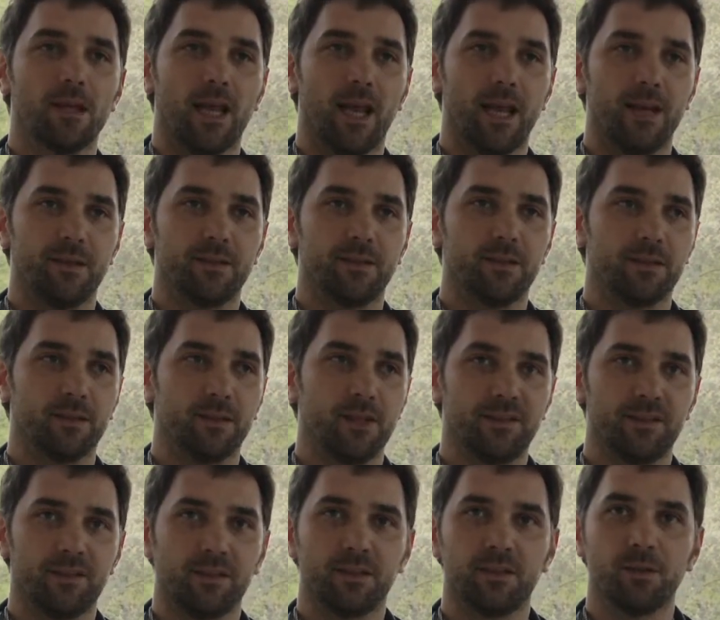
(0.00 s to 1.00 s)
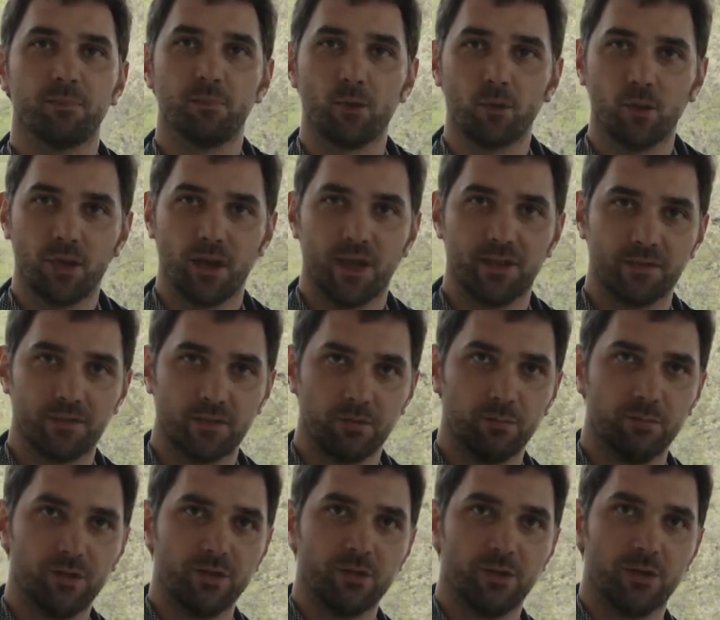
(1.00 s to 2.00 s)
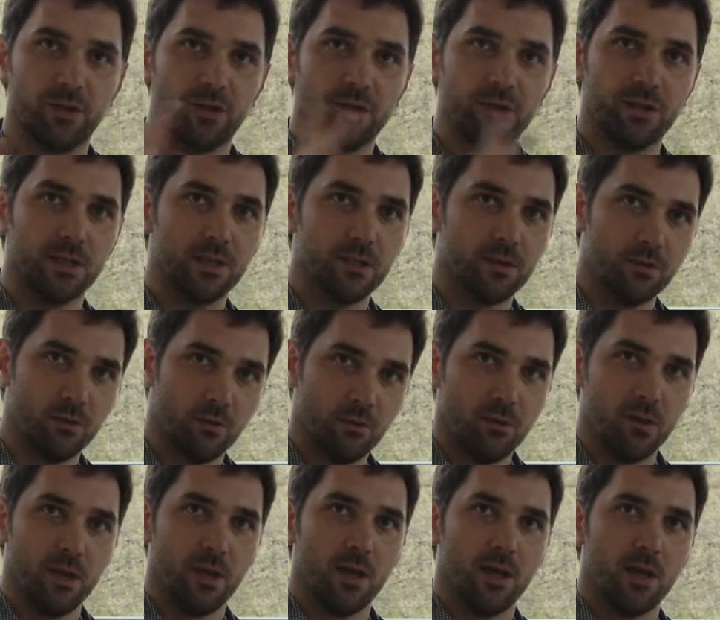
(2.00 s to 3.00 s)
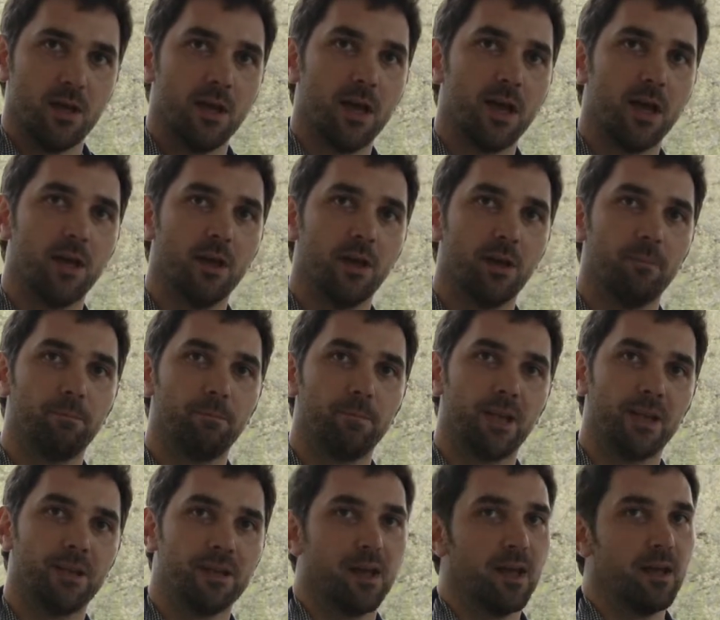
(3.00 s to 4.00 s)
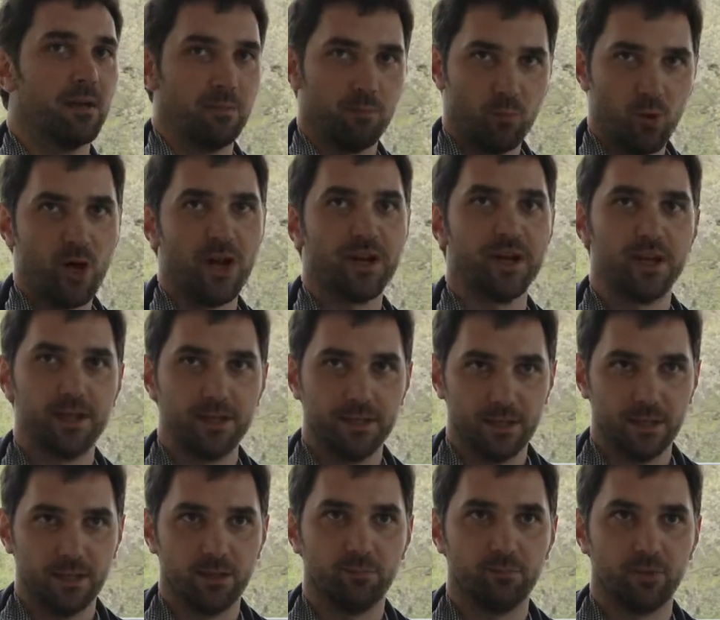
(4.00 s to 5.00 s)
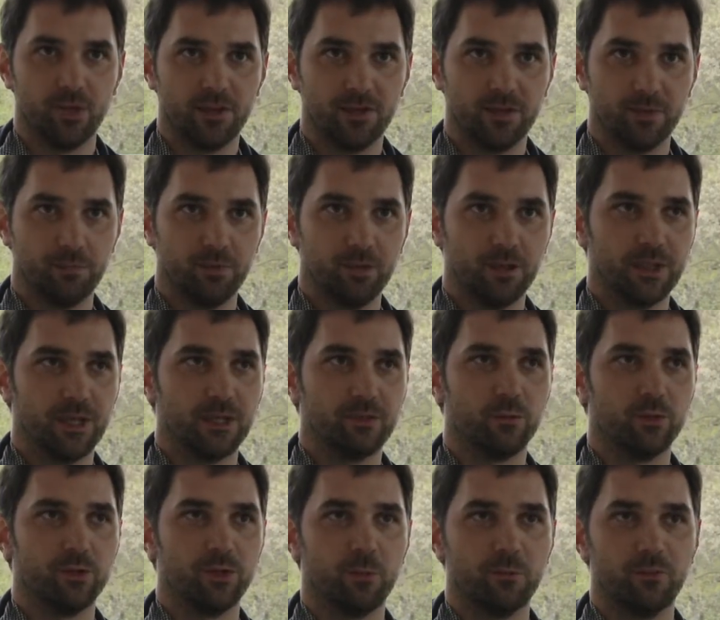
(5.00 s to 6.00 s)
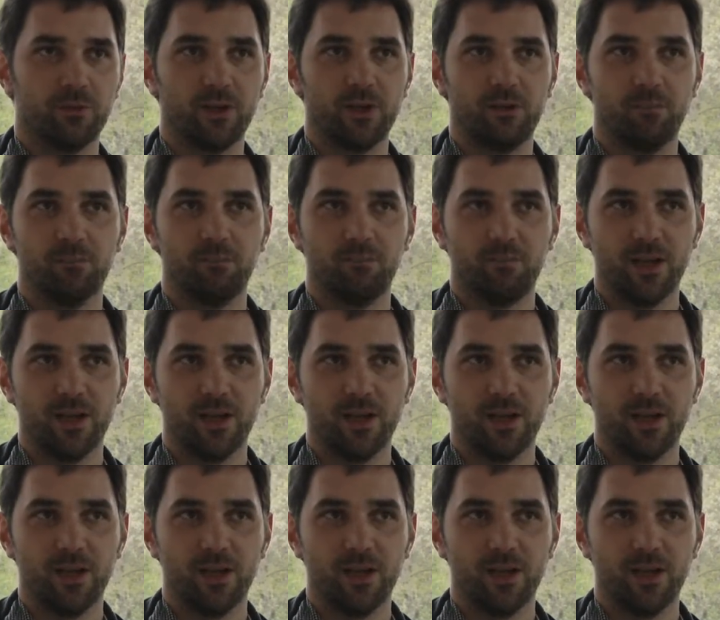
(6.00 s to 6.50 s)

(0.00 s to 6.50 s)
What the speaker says: And this in the book has to be turned into a more analytic principle that would hopefully